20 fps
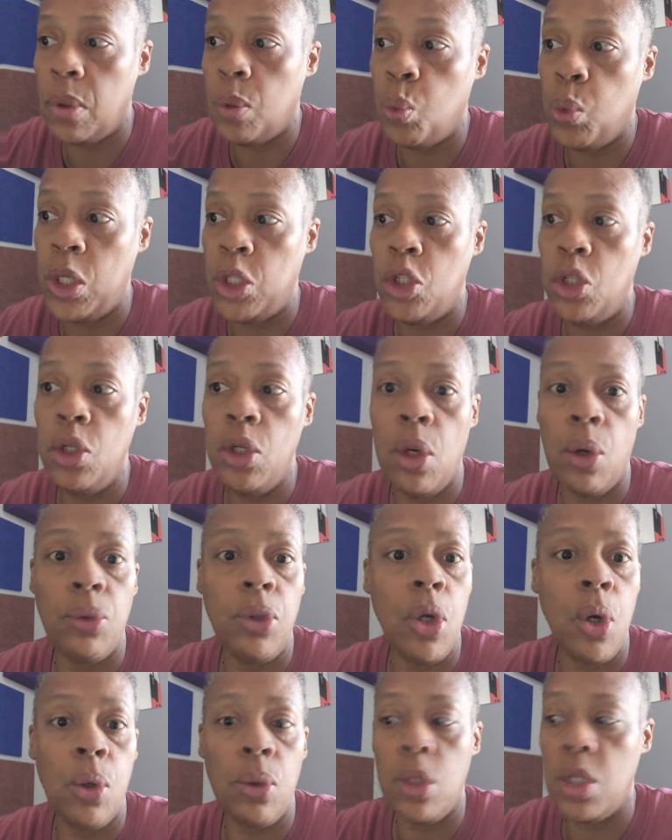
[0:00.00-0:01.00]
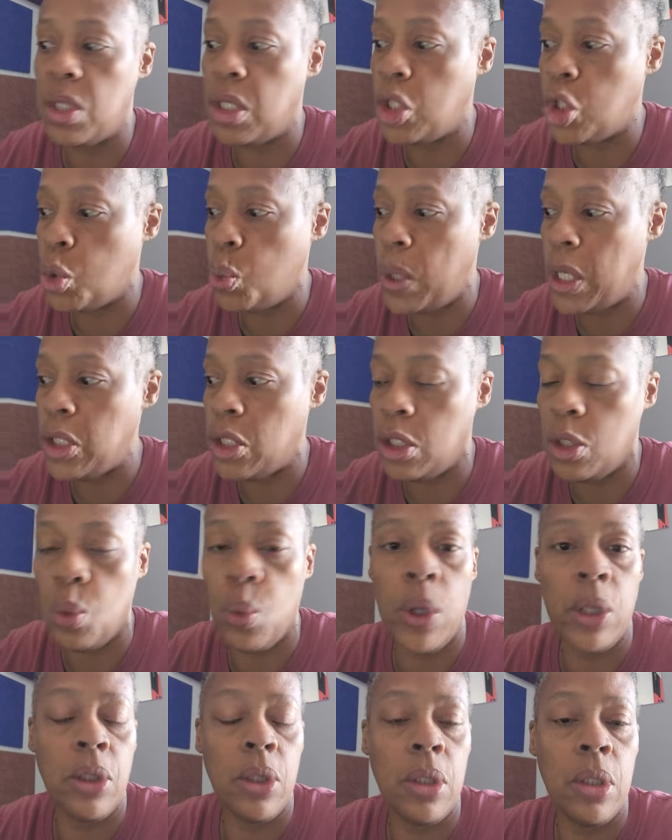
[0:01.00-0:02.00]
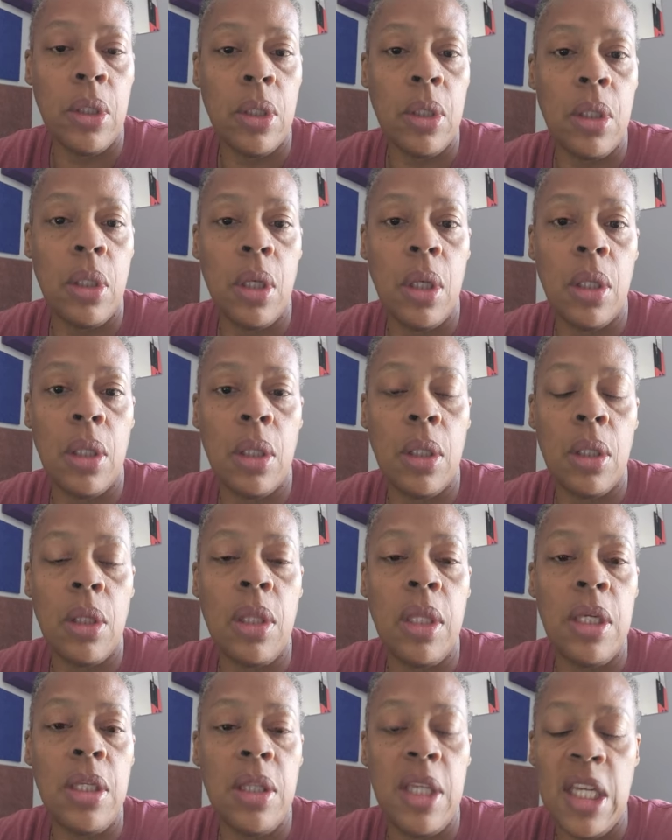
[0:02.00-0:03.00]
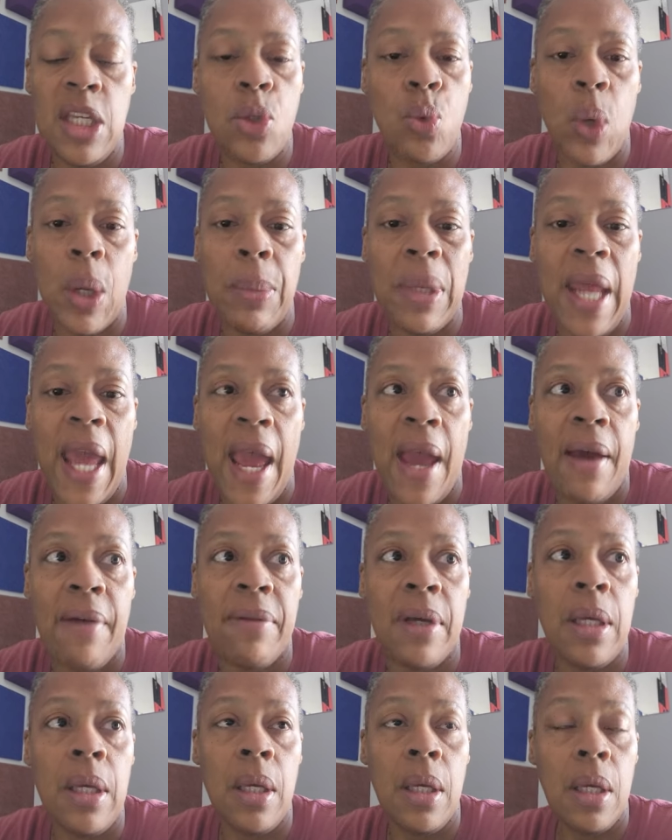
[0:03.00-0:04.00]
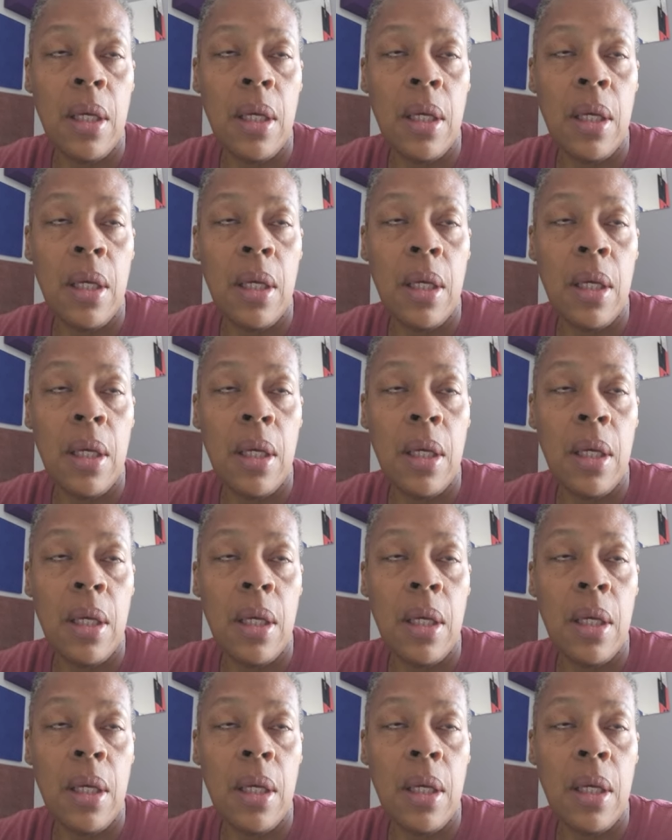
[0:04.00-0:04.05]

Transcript: when you don't know the situation and whether these women have